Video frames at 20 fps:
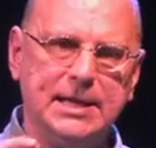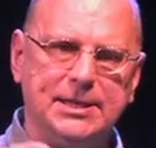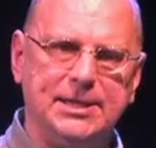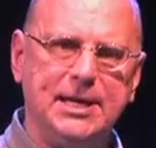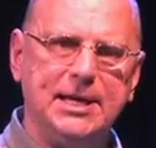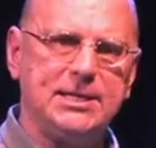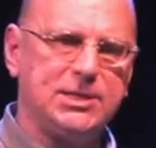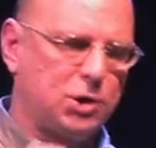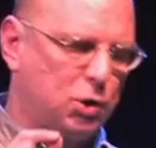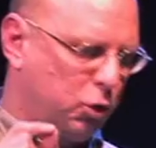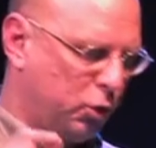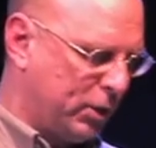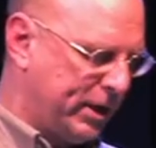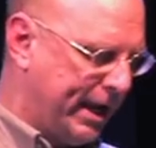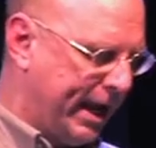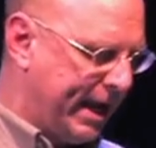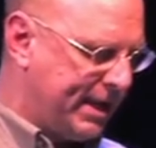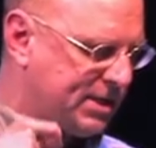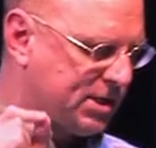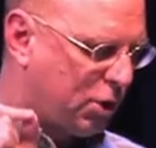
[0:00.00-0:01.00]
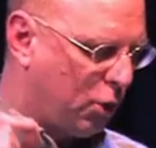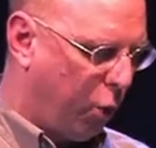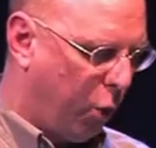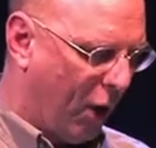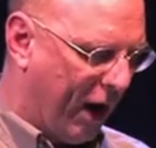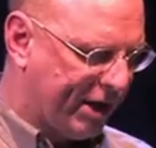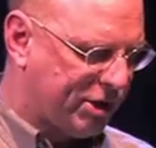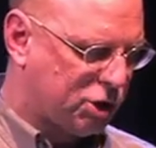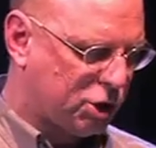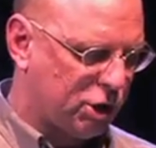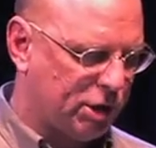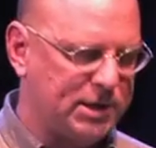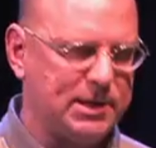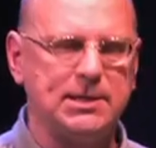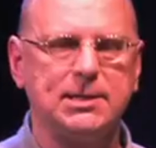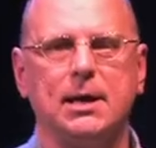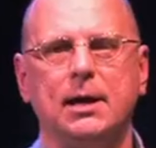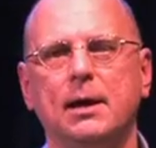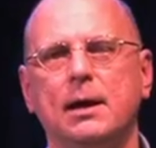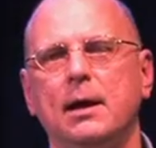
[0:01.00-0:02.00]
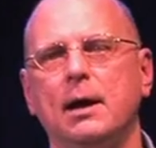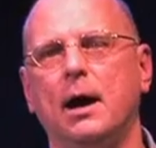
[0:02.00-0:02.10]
This creates questions